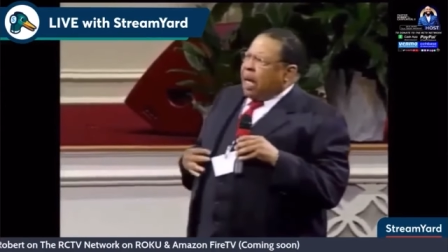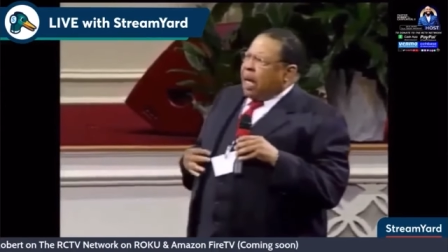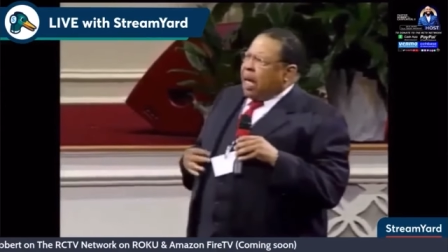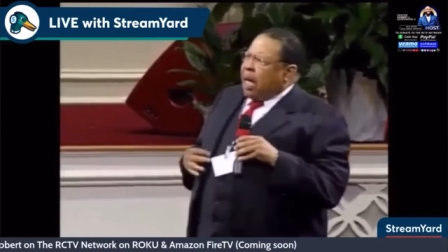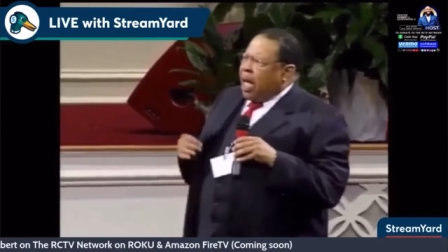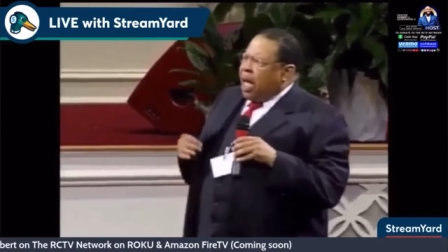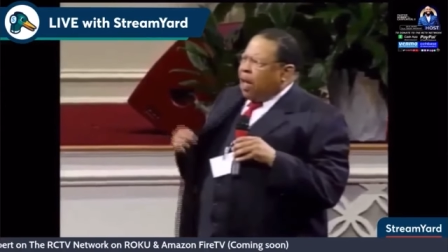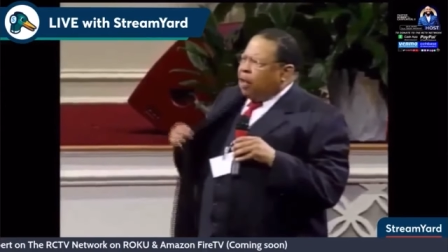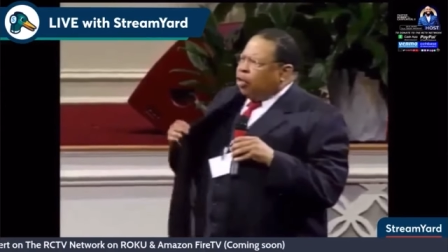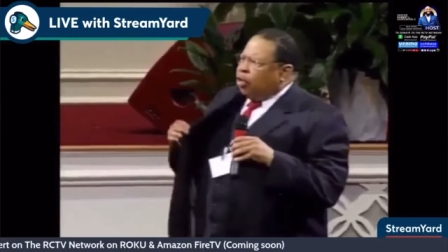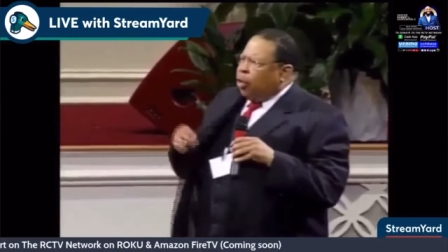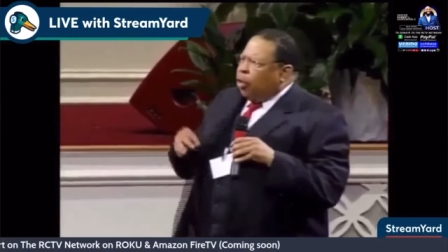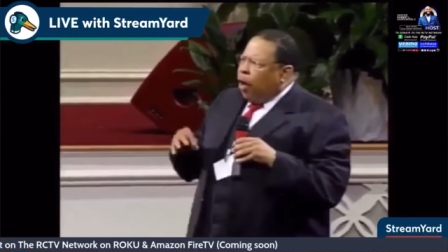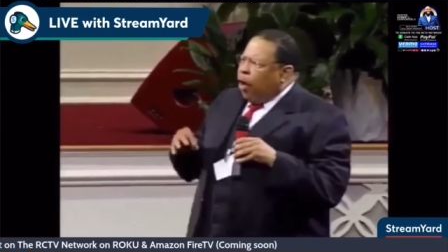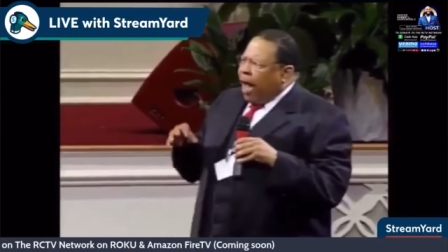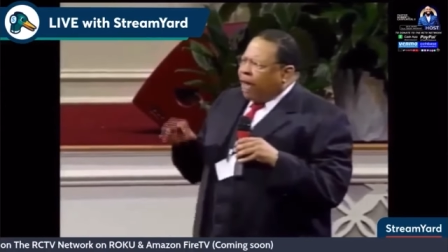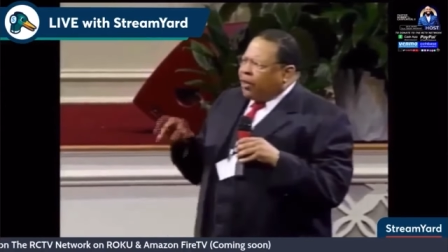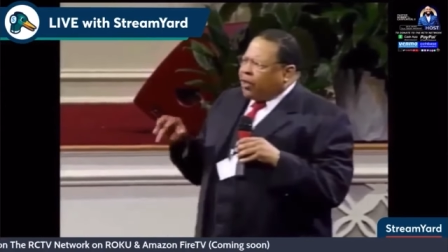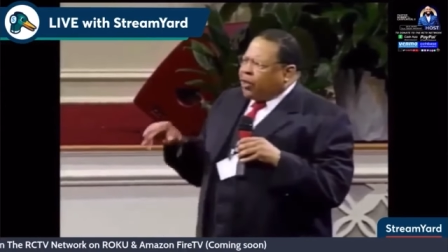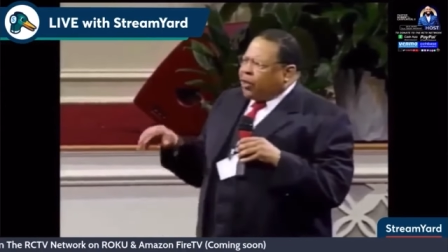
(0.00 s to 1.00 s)
But his
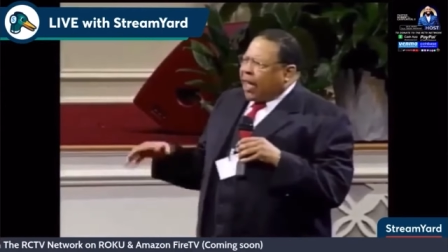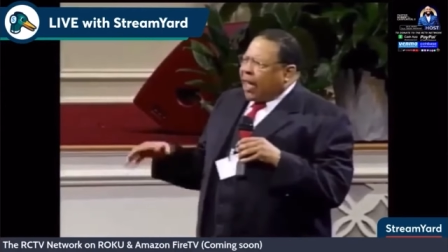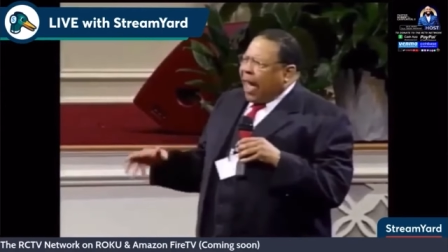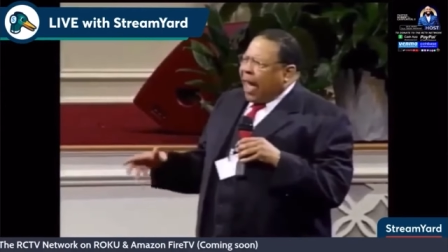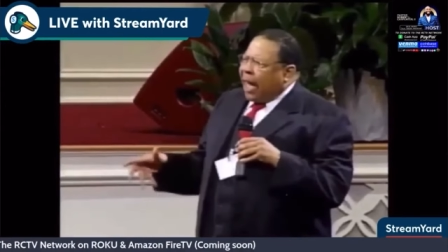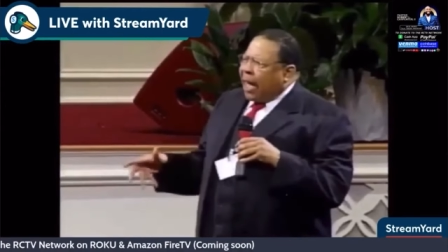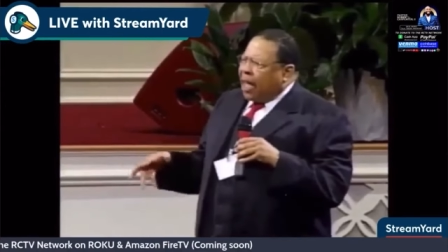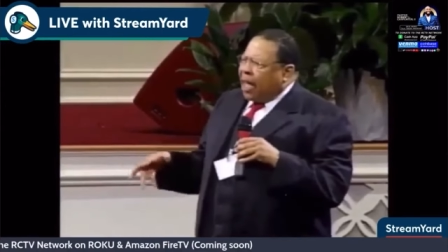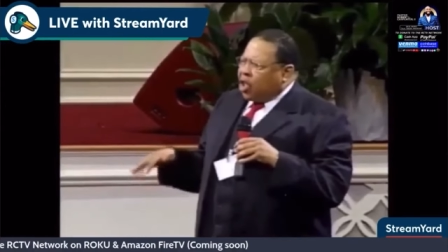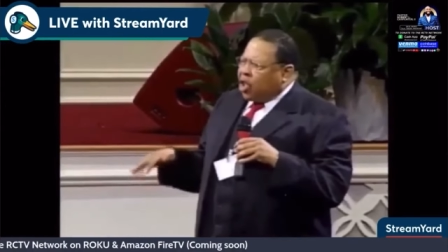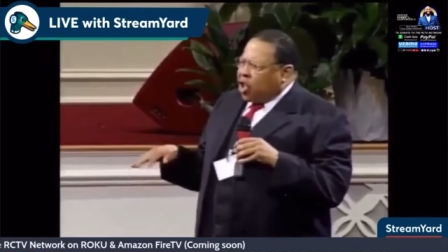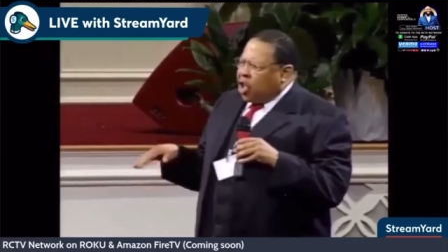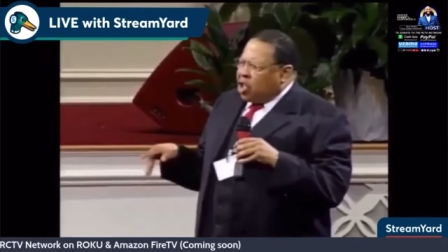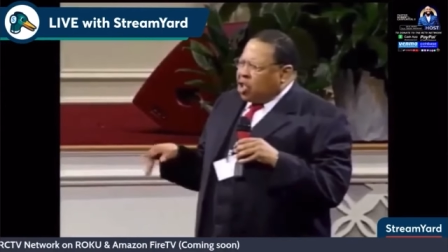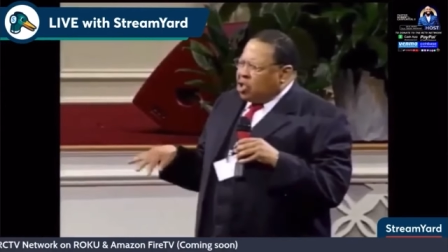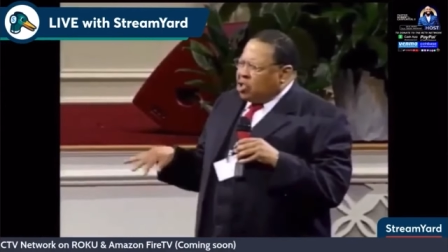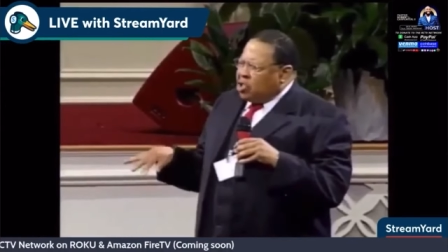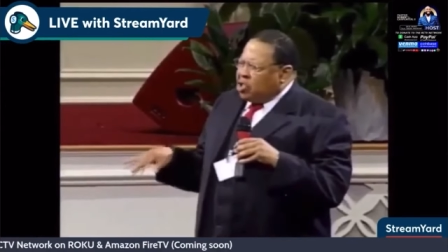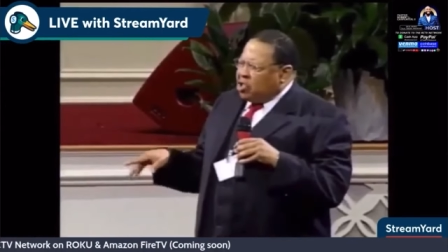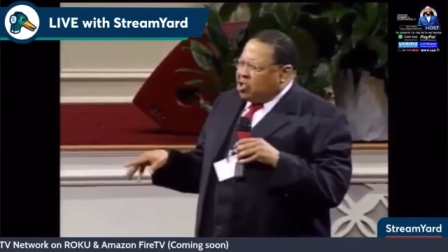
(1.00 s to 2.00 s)

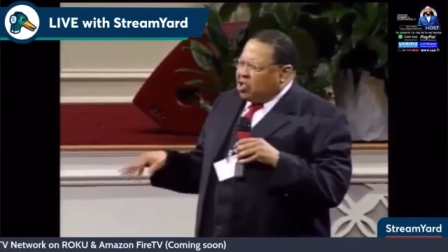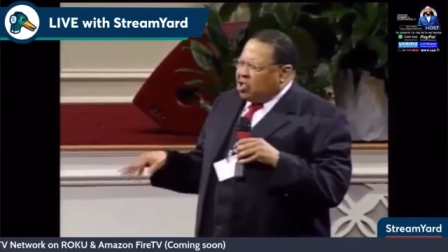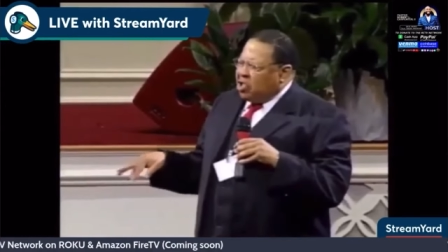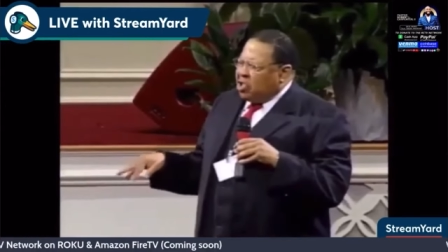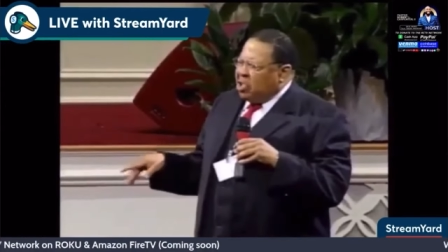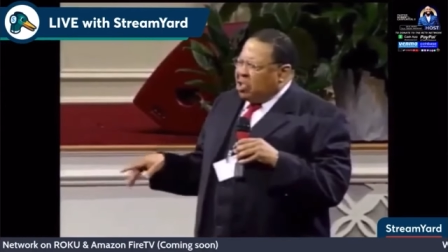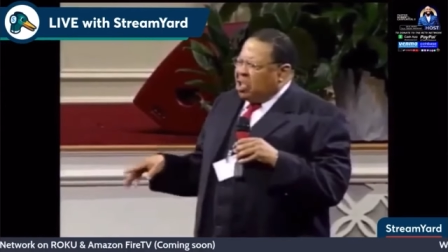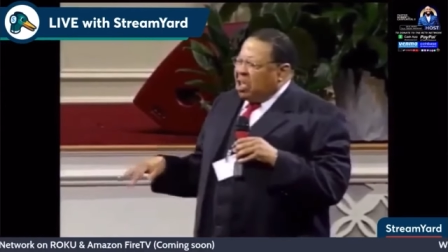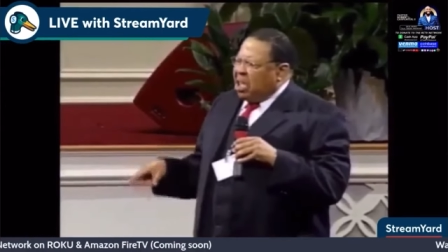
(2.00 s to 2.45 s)
rascalities